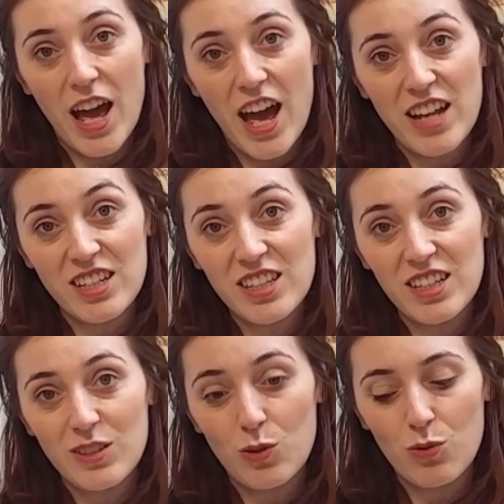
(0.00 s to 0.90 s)
and I
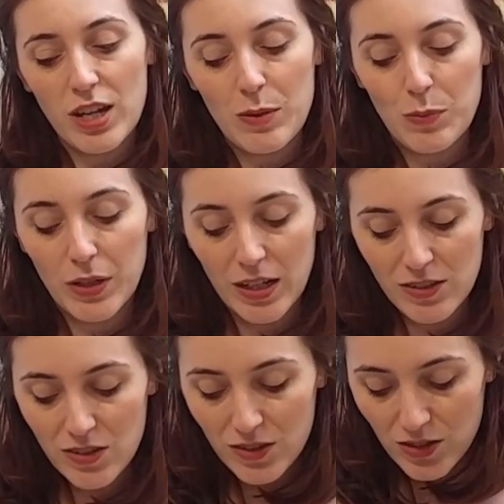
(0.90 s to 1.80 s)
think it's a great
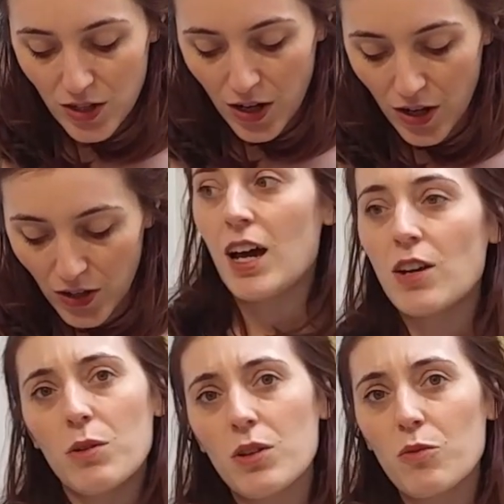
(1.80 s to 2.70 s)
place to start. I
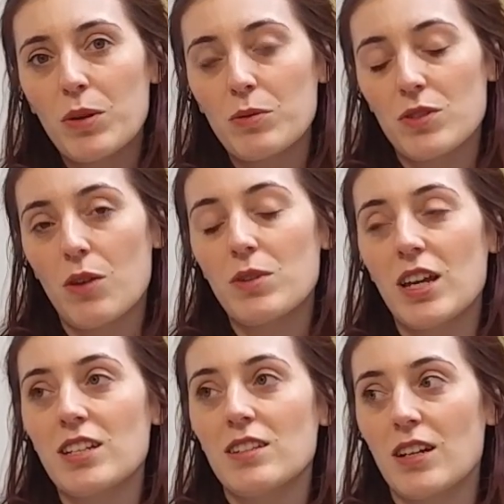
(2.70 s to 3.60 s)
know a lot of people start with the
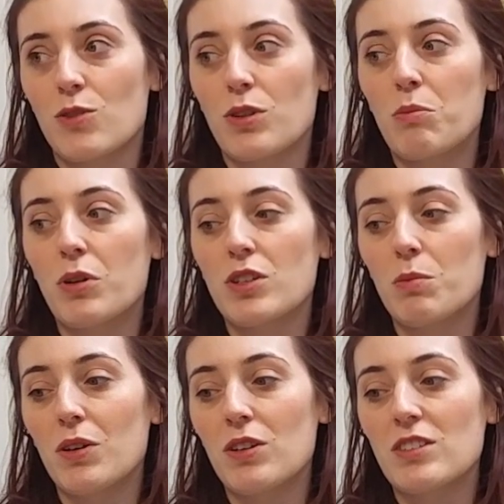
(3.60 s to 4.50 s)
18th century, but to
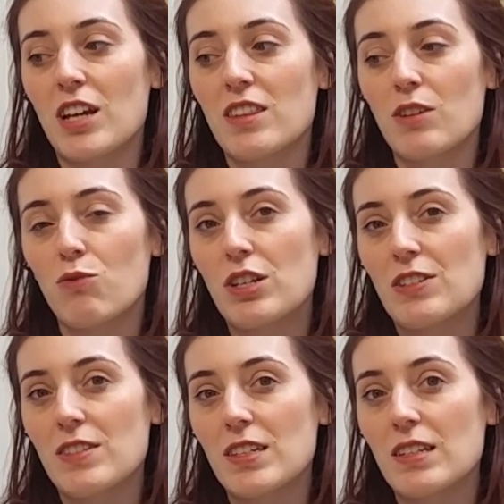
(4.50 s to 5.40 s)
be honest, I think
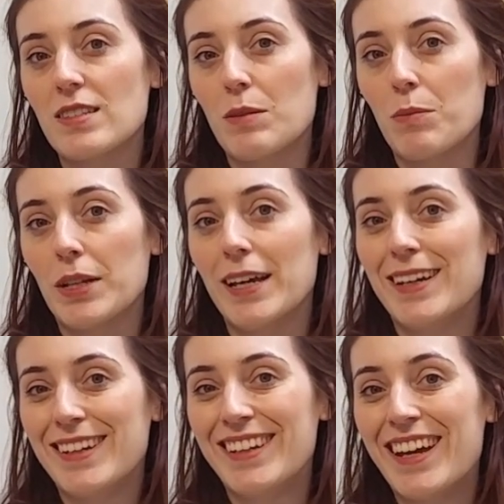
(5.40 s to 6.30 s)
Regency is simpler.
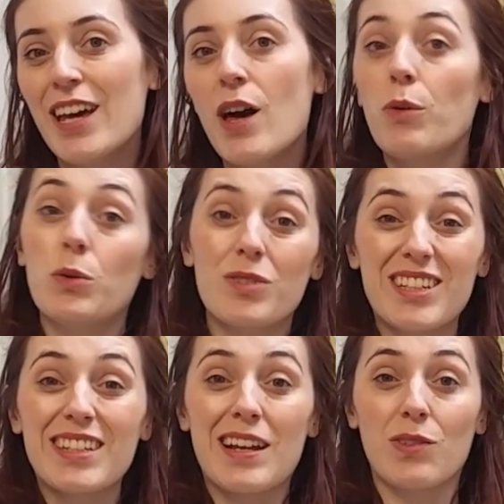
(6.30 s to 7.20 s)
We
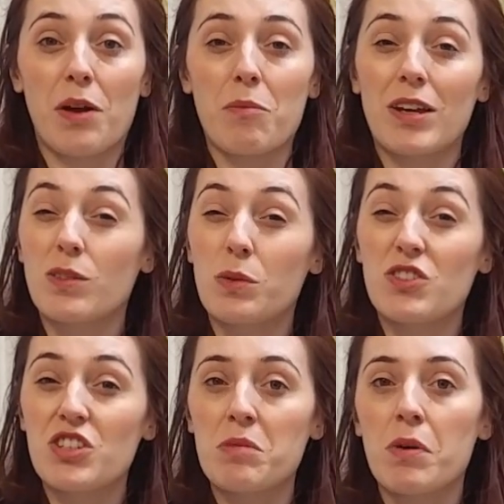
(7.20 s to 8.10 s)
also need less fabric, so
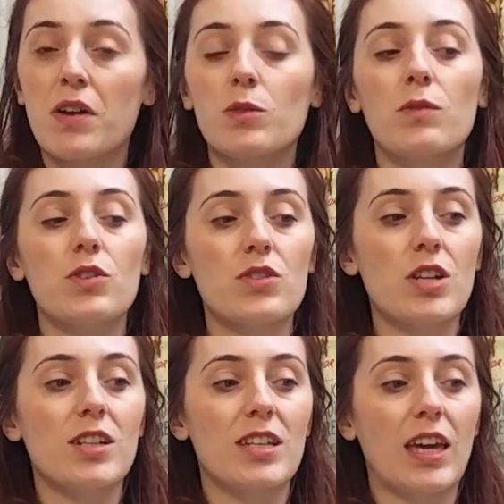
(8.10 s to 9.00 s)
it's cheaper. So if you're
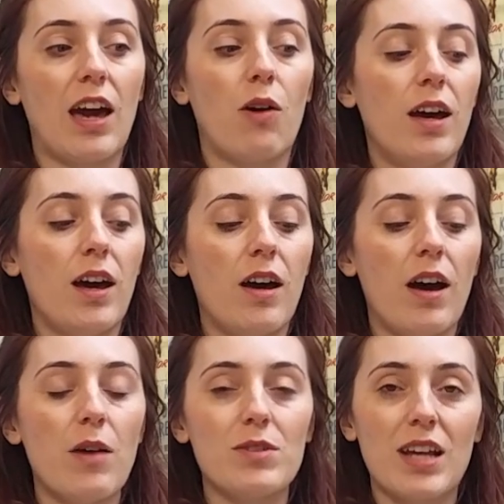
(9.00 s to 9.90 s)
starting out,
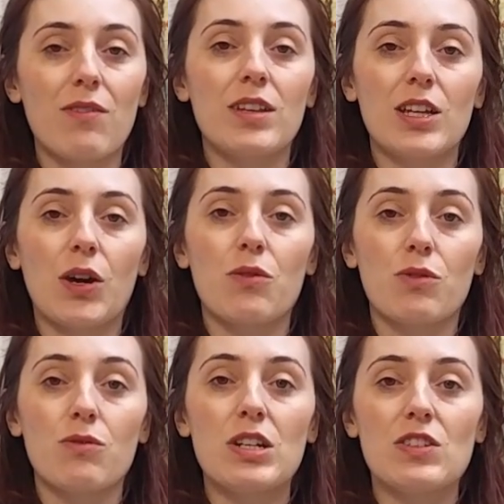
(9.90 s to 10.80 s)
I would definitely go
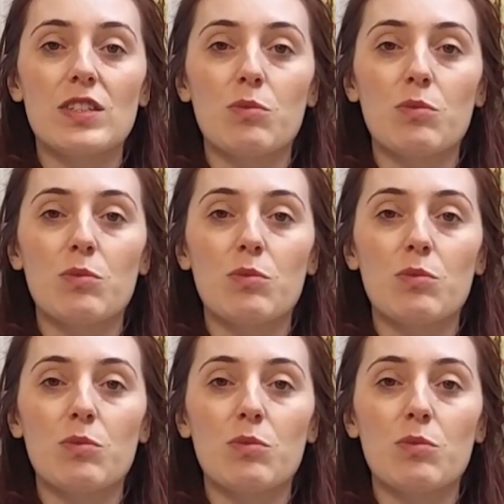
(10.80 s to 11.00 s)
for a Regency